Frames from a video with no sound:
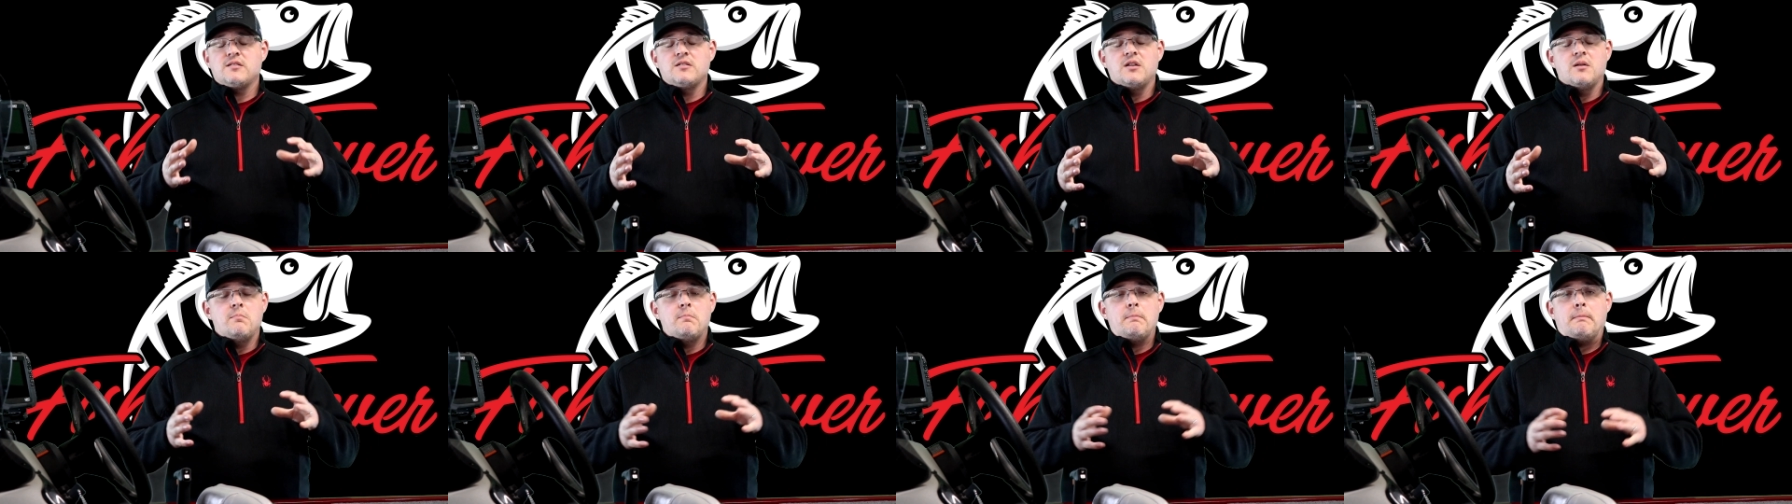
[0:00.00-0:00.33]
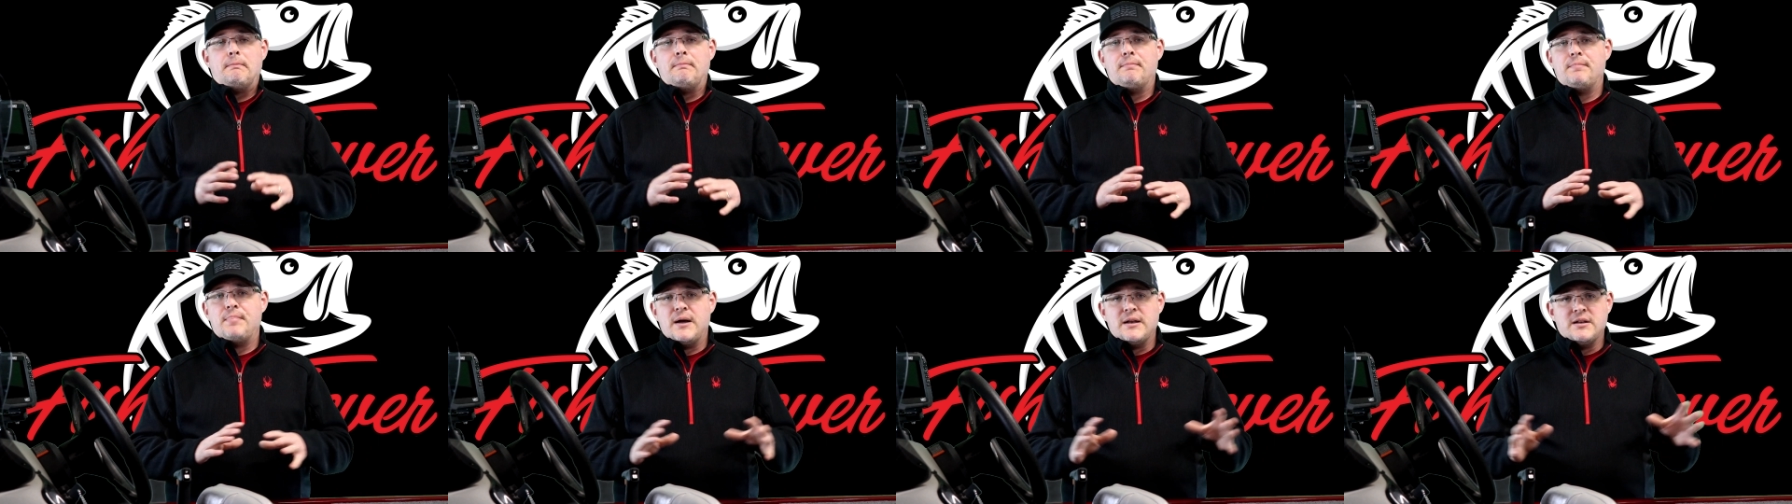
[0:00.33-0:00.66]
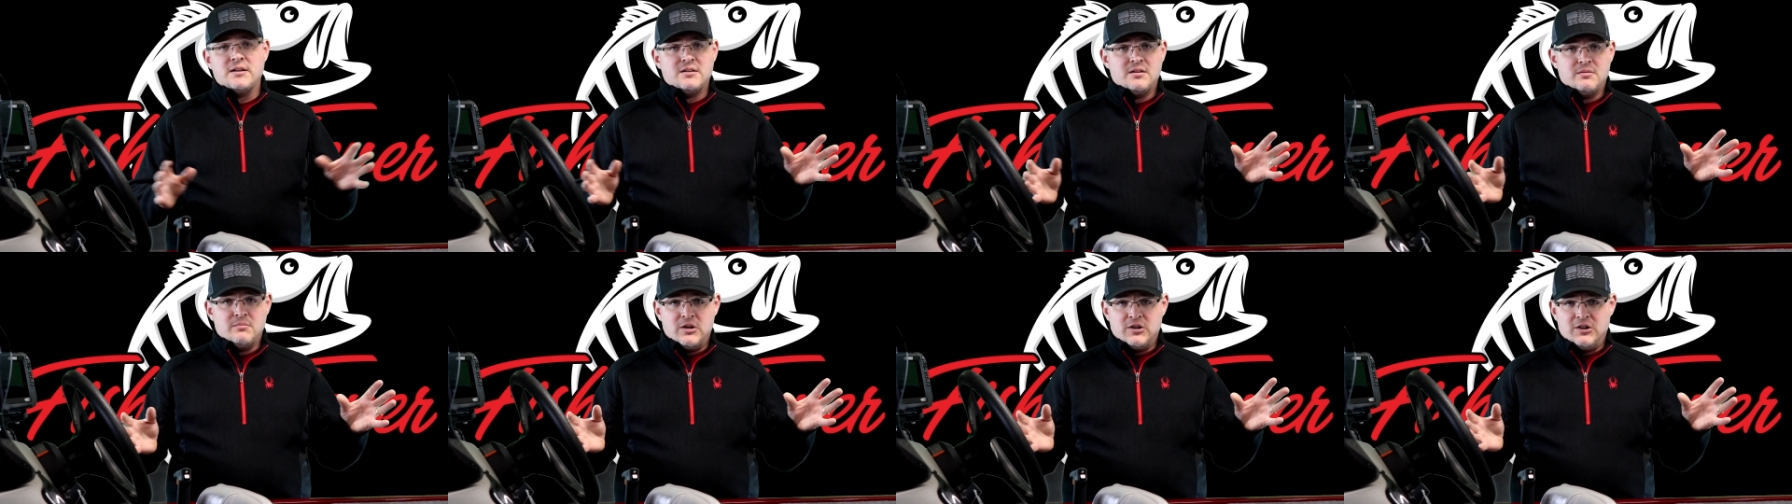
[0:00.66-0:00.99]
an
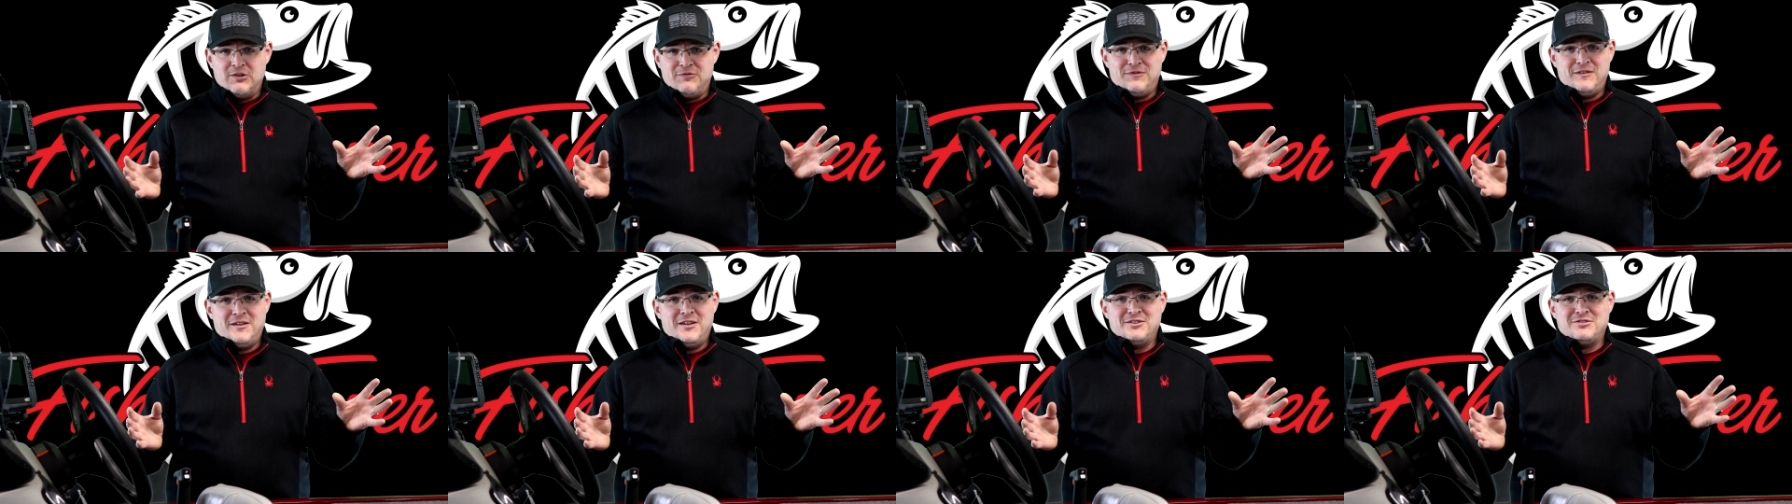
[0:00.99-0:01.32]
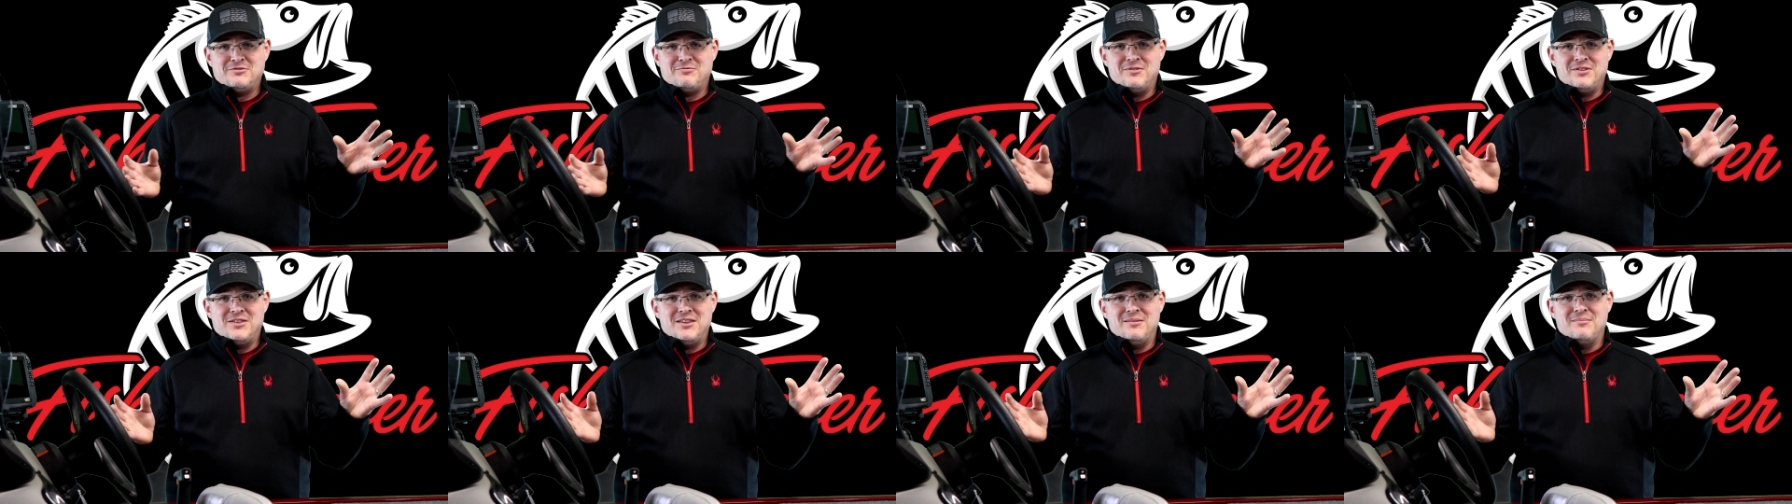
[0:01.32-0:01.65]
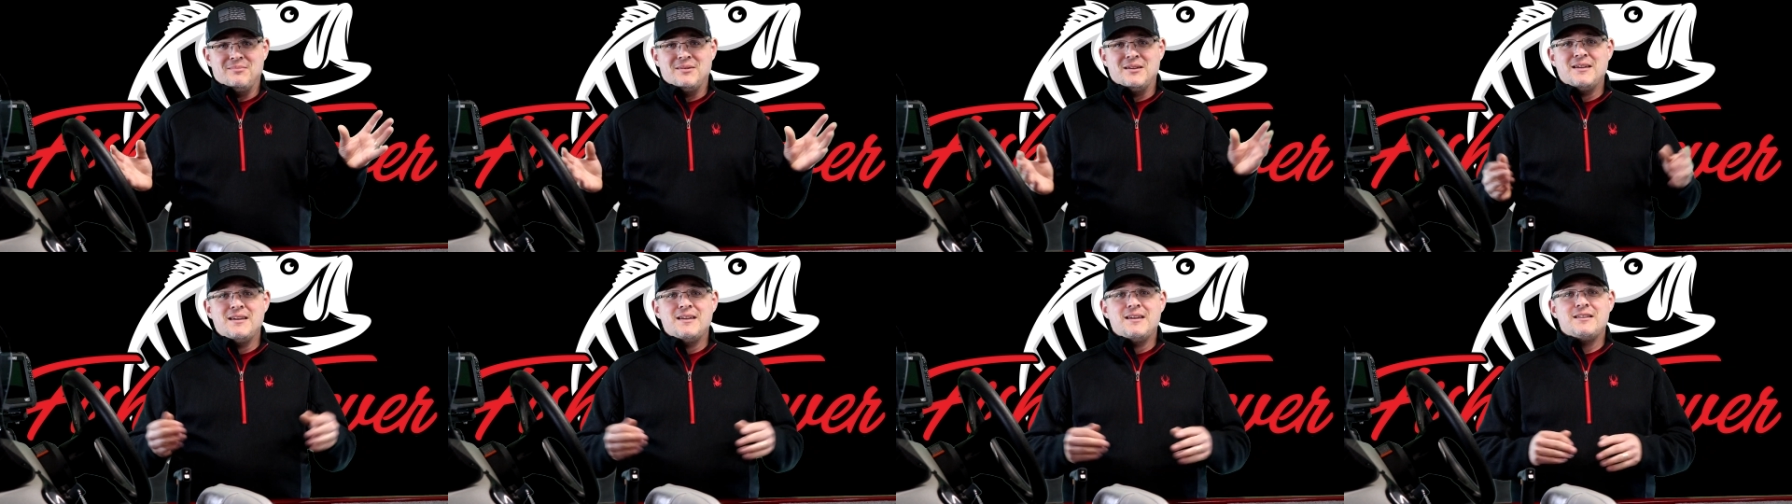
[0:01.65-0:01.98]
abundant amount of fish with them,